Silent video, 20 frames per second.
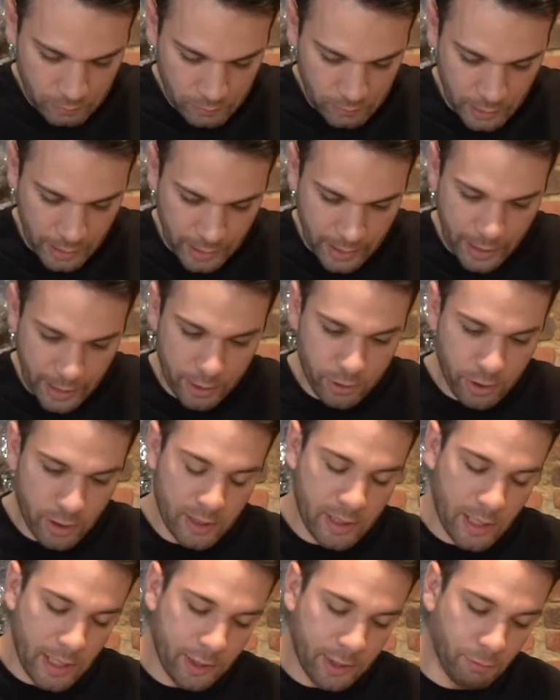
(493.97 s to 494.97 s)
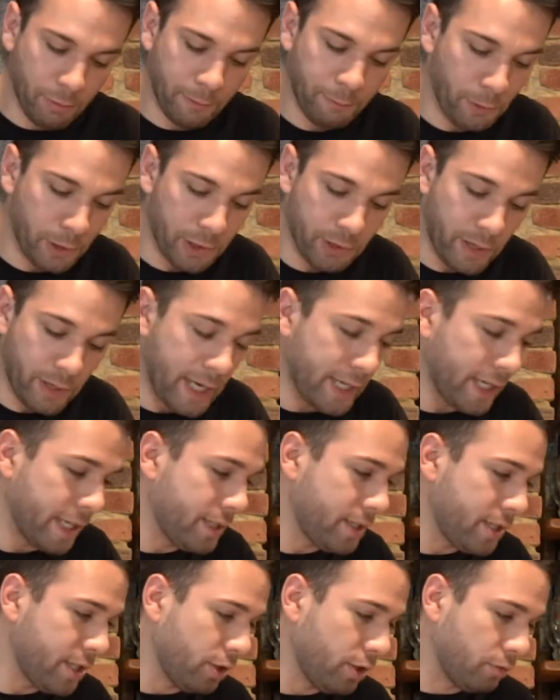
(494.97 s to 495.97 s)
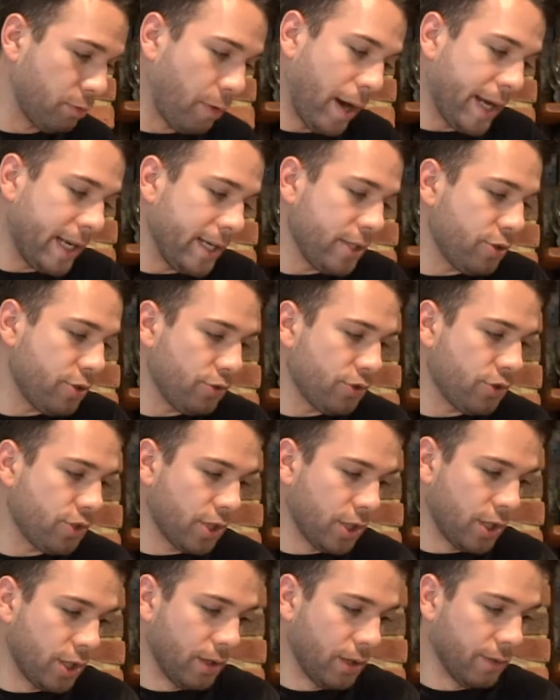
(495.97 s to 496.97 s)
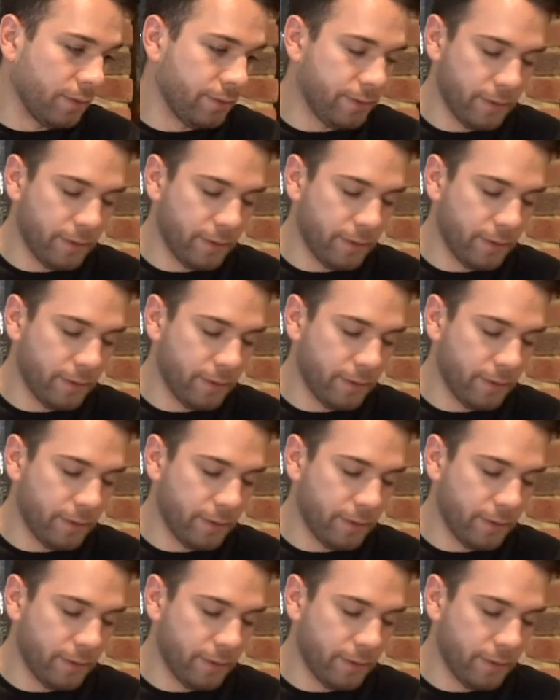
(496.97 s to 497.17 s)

And then it just says refrigerate until ready to serve.